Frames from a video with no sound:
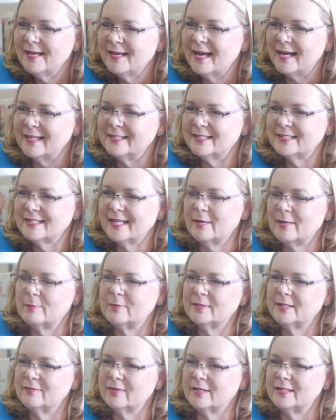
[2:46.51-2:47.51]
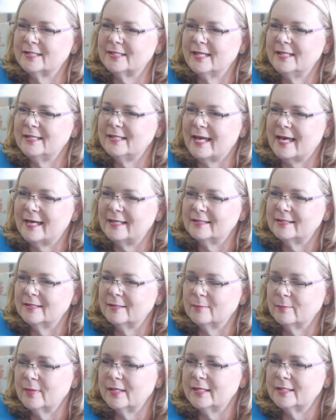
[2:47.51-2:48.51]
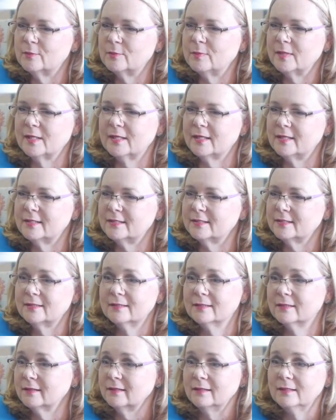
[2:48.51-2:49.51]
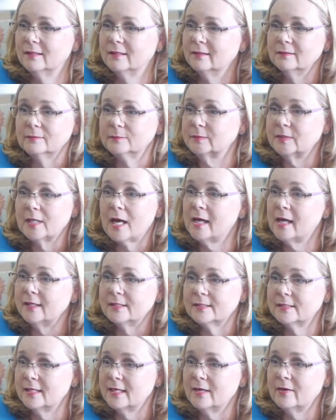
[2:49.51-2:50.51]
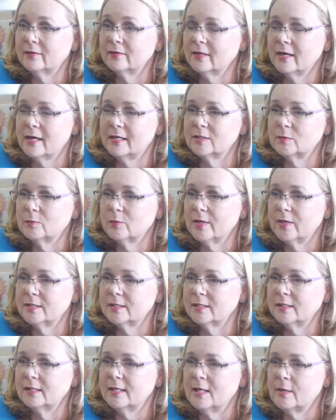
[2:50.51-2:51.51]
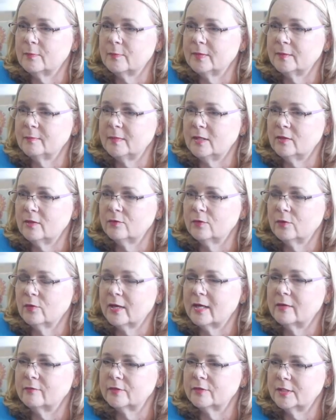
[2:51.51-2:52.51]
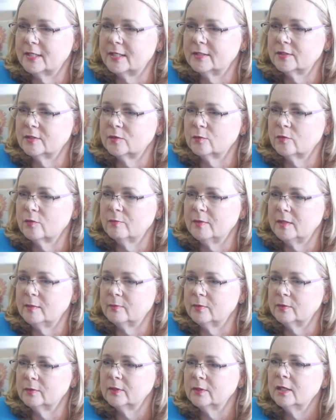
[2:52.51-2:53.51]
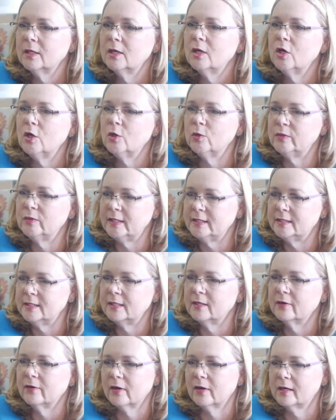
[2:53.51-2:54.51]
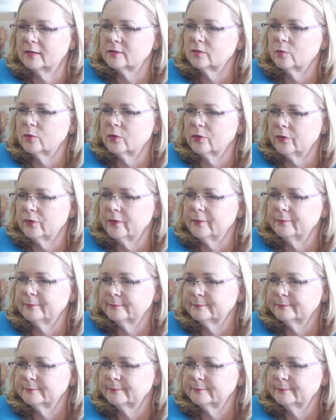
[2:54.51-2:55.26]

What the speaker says: I just can't believe I said that, but it's because God is there and God is present and helping me through conversations with people who need to hear God's word.